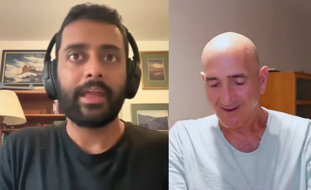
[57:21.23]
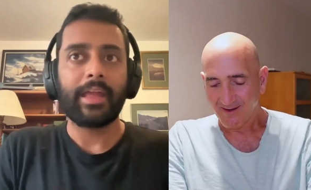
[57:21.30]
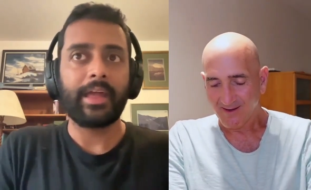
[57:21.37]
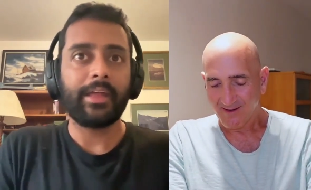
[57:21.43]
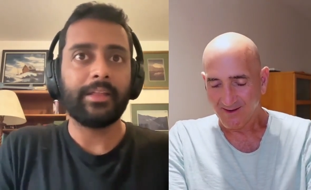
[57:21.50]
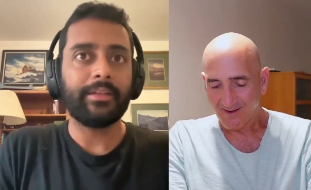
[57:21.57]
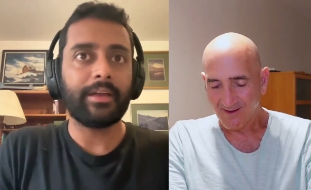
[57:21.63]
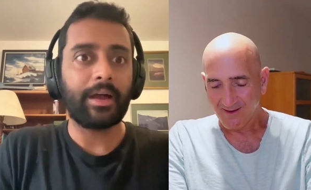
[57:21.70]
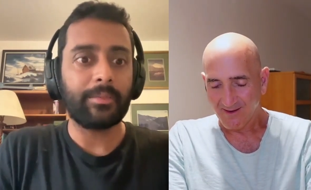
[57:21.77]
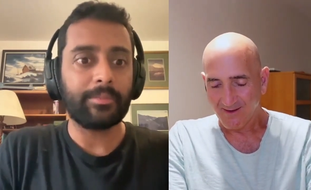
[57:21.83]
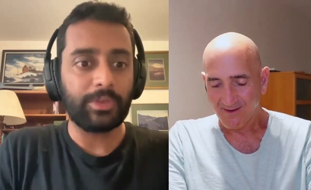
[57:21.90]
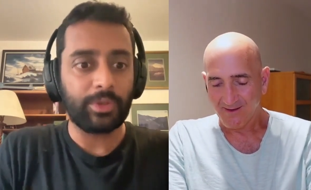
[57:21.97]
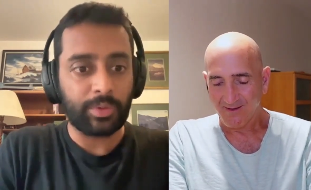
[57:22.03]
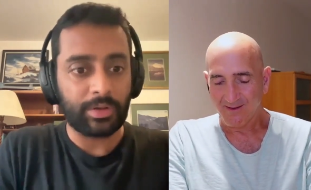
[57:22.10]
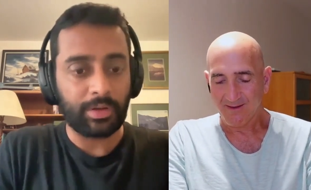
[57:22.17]
Speaker 1: And um,
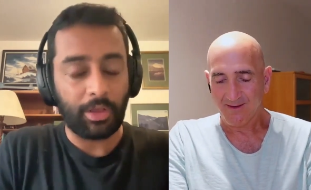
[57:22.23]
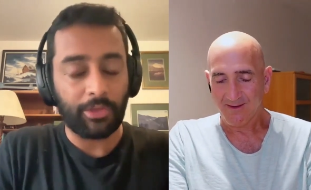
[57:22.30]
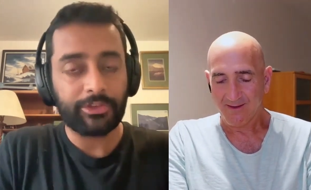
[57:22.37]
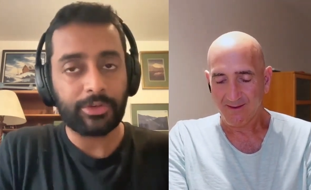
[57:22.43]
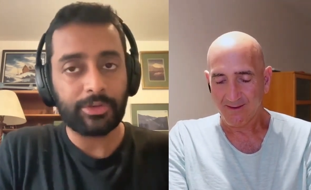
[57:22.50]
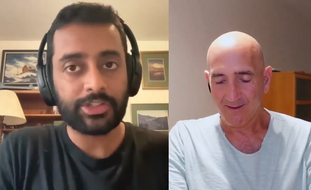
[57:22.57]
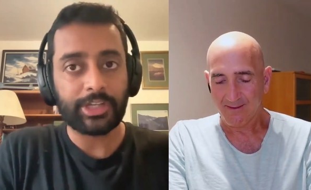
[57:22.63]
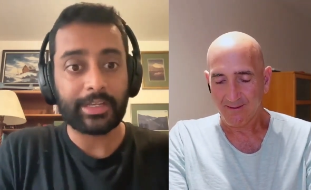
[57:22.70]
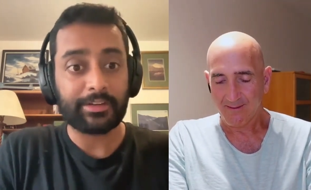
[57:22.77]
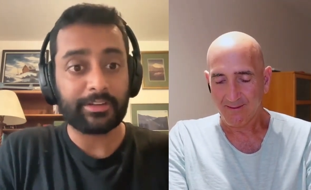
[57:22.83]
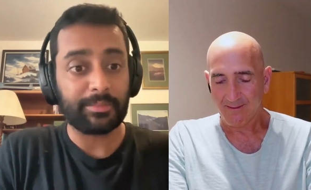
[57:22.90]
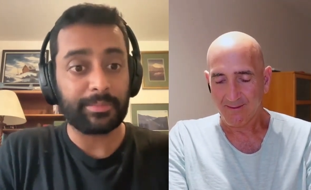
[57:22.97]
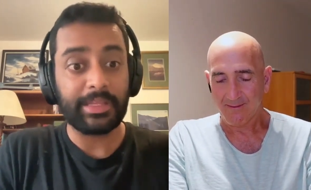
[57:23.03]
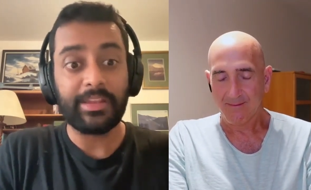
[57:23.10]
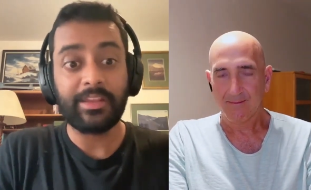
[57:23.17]
you can also check out
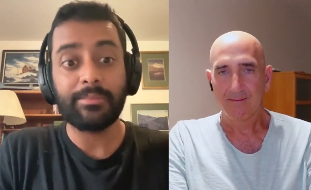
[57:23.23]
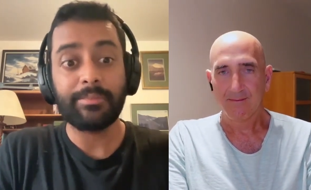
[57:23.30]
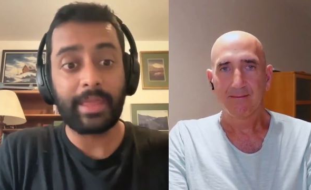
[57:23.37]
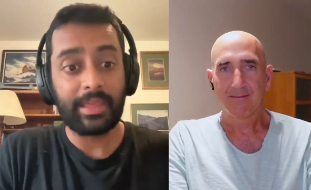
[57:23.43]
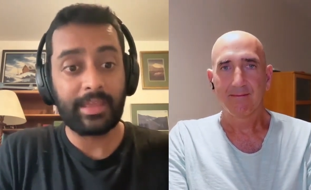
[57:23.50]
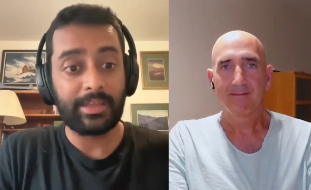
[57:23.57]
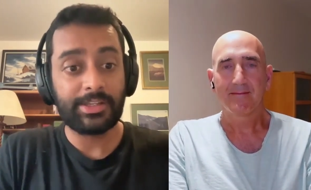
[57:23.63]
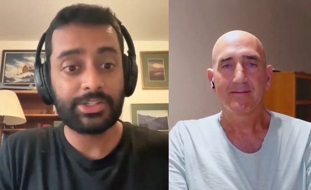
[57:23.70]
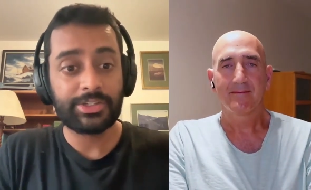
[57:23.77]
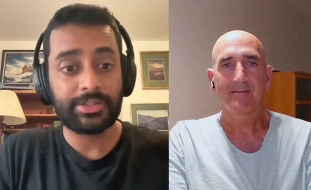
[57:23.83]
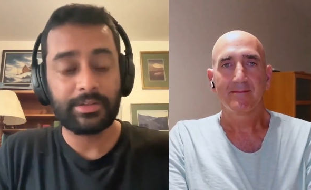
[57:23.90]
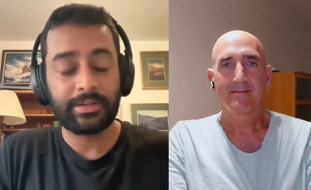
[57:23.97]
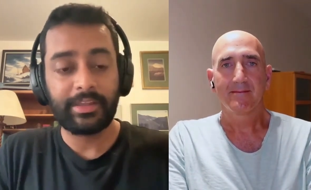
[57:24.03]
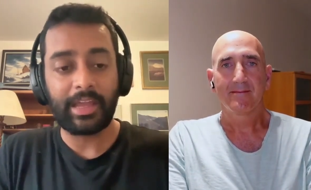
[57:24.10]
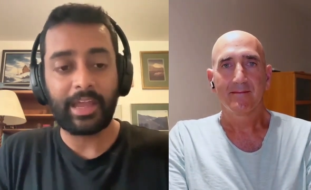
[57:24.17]
our Medium
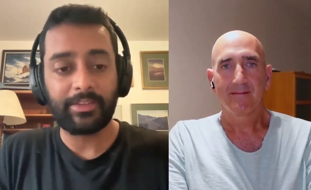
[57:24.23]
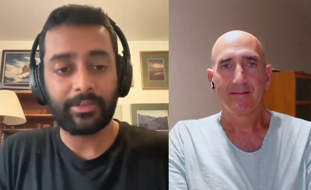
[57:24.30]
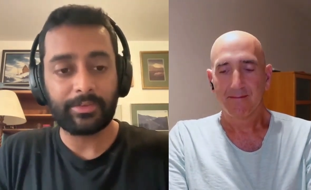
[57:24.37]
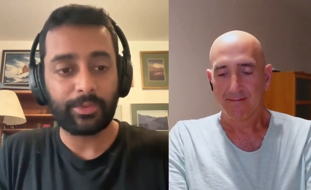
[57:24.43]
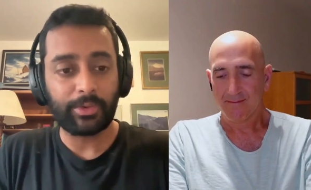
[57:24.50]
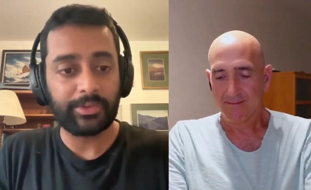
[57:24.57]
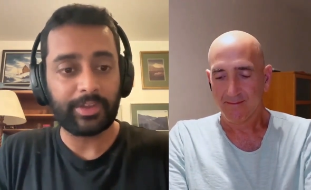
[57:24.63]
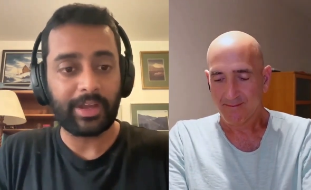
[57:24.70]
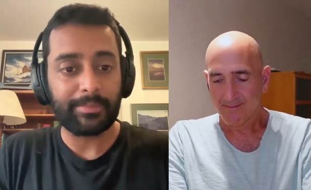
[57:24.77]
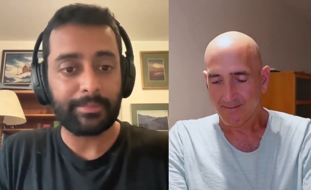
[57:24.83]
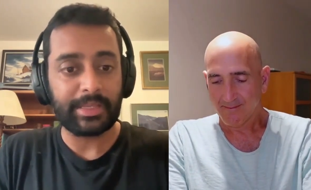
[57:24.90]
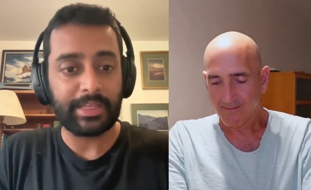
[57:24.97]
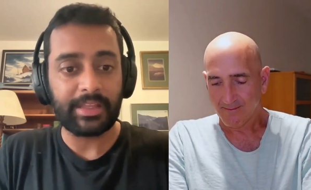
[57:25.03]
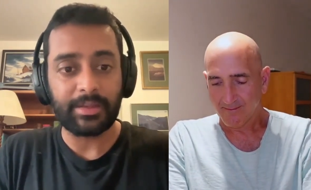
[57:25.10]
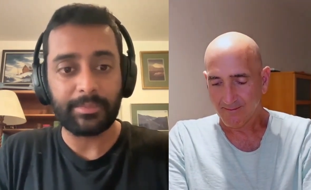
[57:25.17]
page,
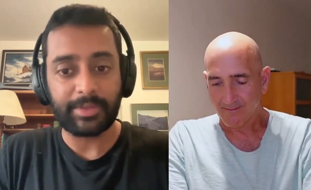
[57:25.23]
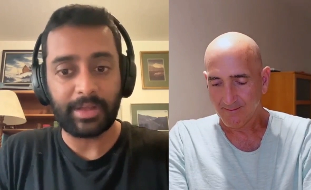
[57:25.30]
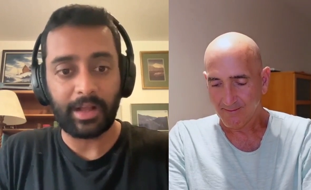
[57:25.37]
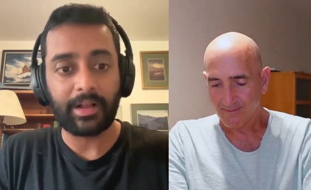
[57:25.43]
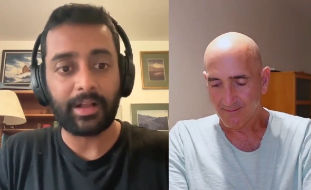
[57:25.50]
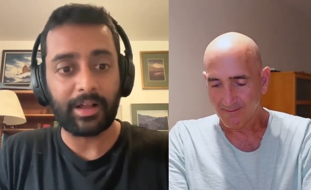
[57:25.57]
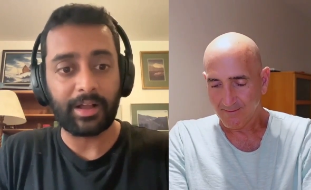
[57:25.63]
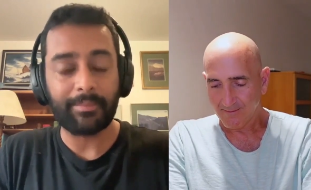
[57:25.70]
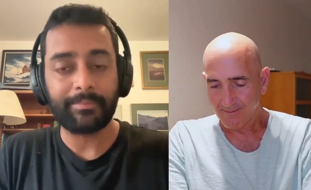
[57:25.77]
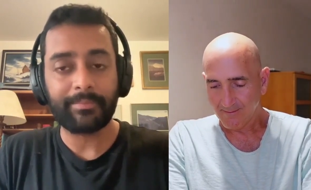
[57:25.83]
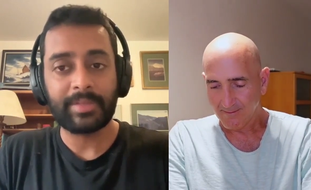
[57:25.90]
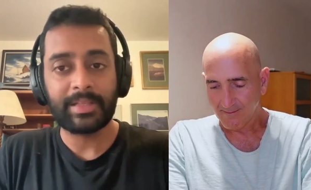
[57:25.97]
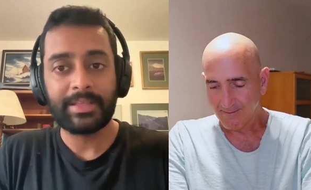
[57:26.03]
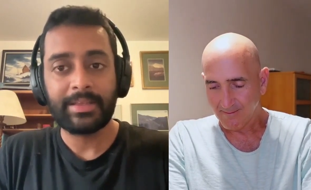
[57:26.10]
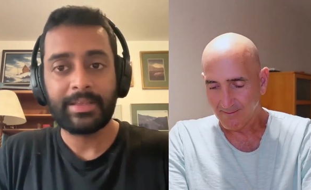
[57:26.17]
gatherfor.medium.com,
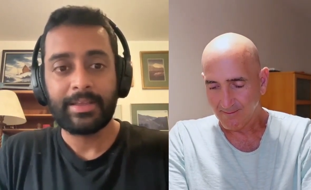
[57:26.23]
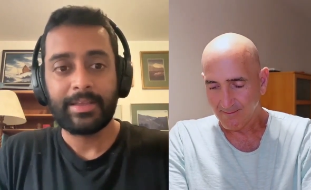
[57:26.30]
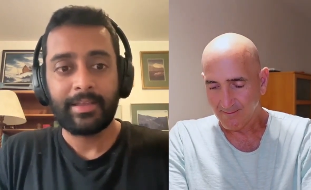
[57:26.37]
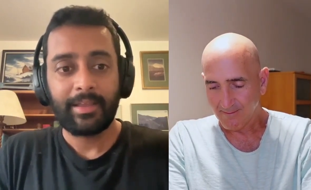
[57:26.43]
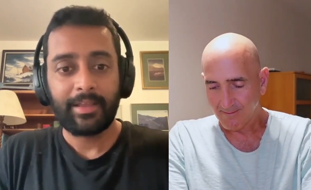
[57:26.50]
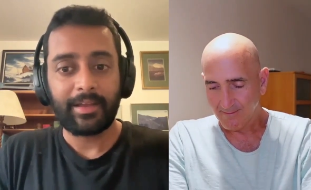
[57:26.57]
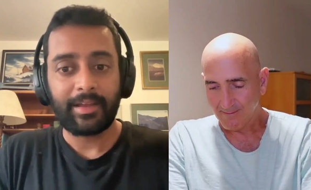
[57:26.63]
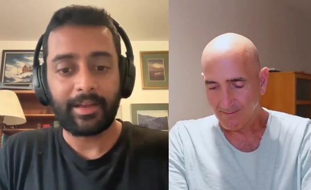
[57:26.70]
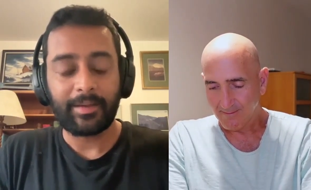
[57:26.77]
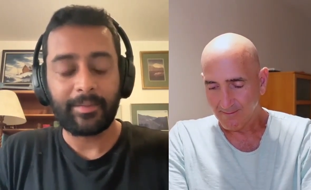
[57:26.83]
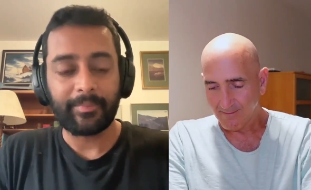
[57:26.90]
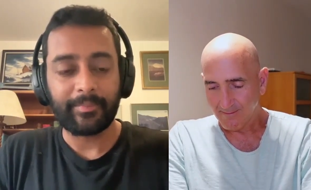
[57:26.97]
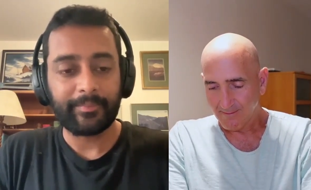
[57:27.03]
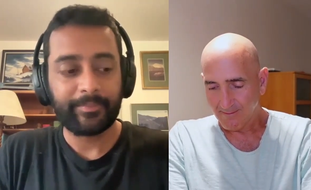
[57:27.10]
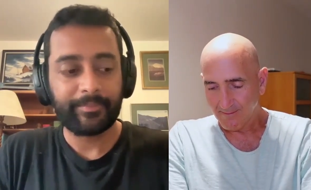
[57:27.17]

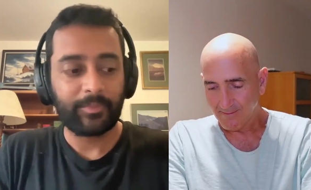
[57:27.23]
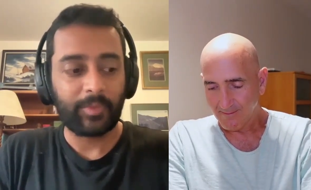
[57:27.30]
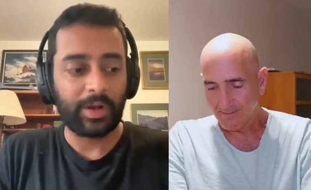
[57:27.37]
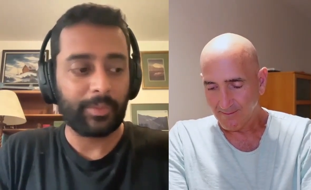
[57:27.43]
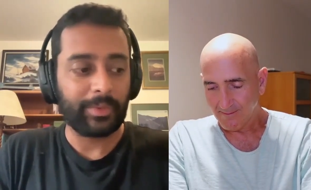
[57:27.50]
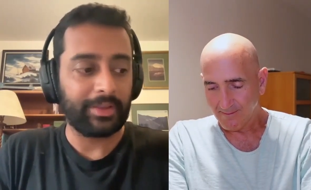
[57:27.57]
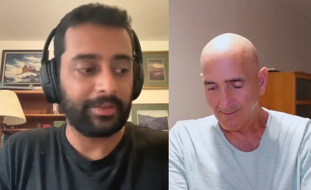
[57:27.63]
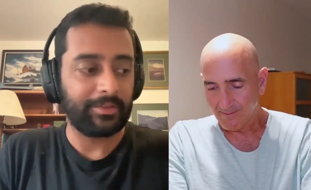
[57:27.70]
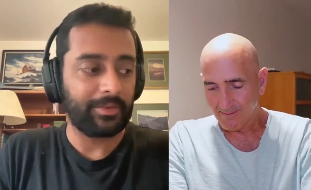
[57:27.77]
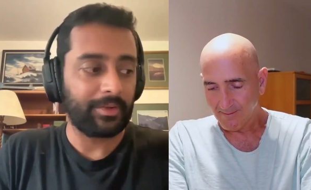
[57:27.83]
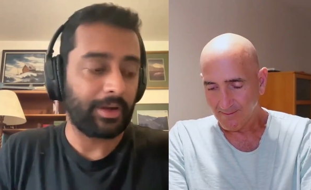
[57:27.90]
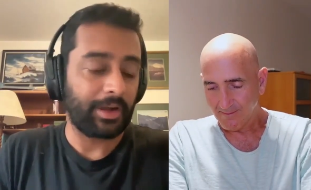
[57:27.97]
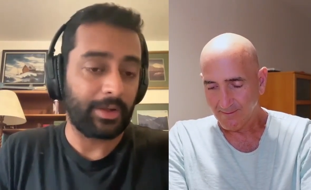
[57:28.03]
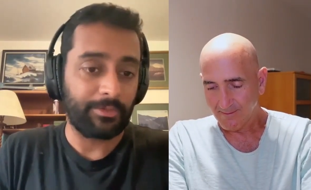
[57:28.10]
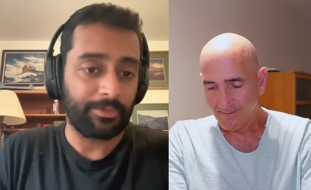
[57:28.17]
um, where we
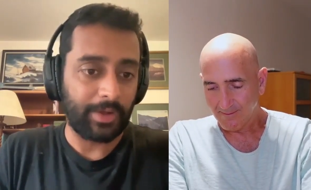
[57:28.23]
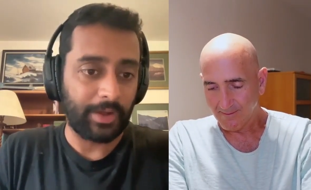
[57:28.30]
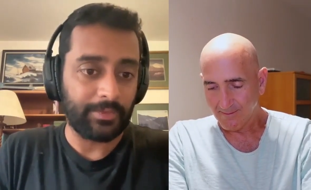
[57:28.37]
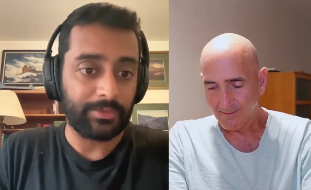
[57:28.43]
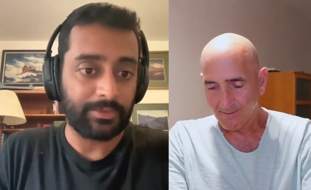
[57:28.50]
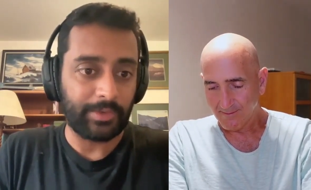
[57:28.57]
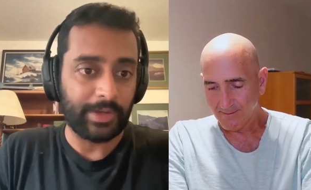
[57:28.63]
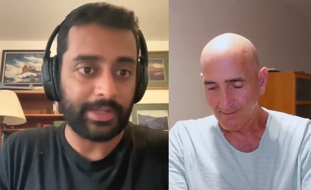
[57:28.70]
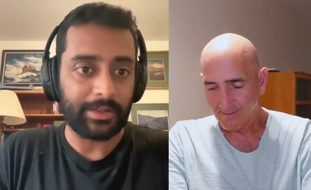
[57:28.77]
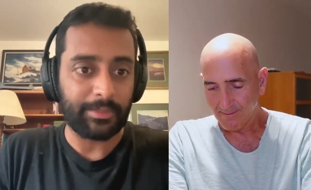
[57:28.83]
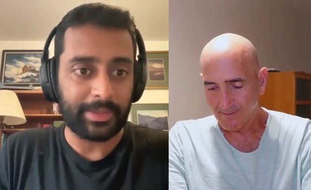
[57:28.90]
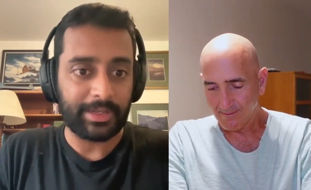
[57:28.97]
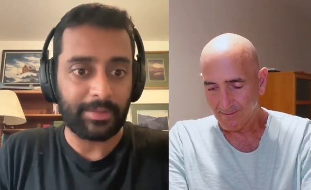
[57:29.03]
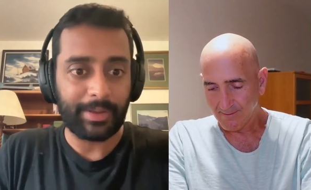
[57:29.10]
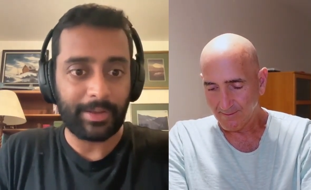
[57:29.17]
I've, I've, written a
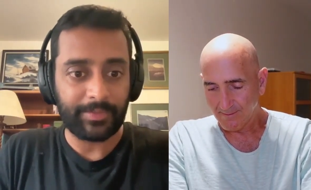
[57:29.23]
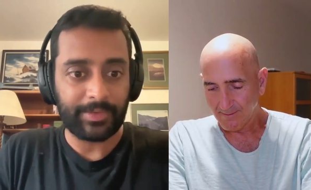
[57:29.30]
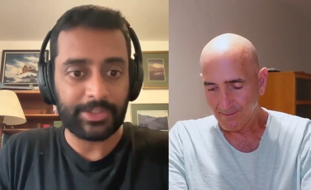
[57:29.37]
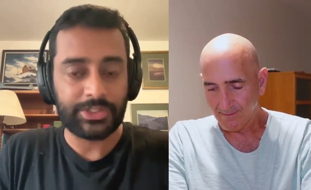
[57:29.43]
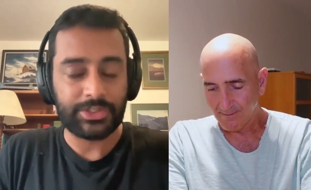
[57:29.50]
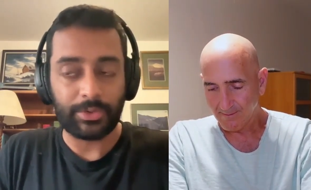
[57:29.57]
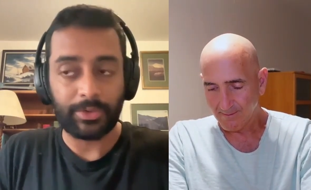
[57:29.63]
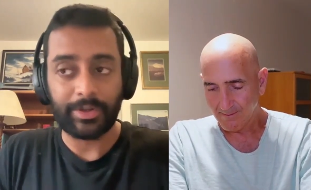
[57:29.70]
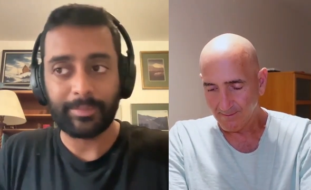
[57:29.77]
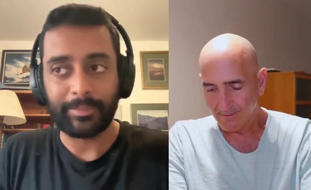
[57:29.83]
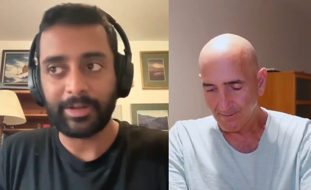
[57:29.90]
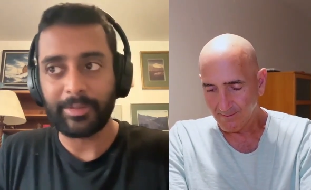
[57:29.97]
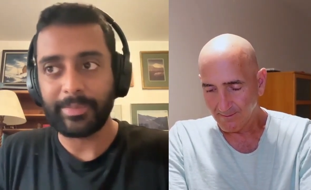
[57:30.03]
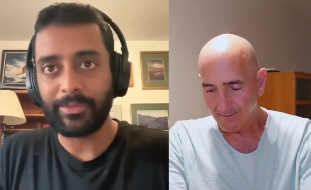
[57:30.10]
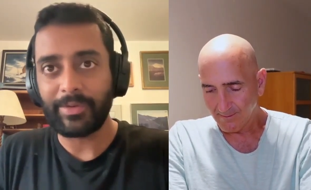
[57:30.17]
bit about this story. I'm
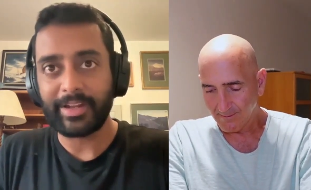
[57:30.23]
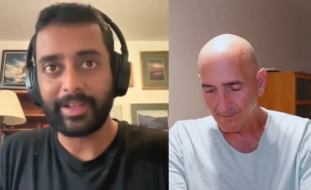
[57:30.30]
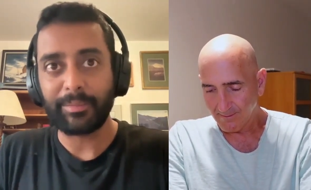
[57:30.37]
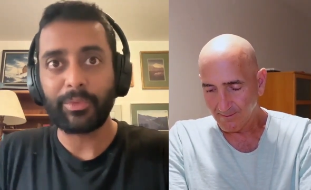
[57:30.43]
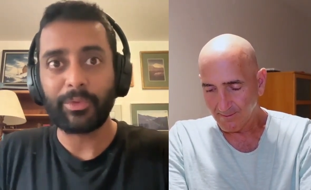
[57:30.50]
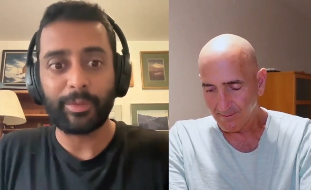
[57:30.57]
going to be writing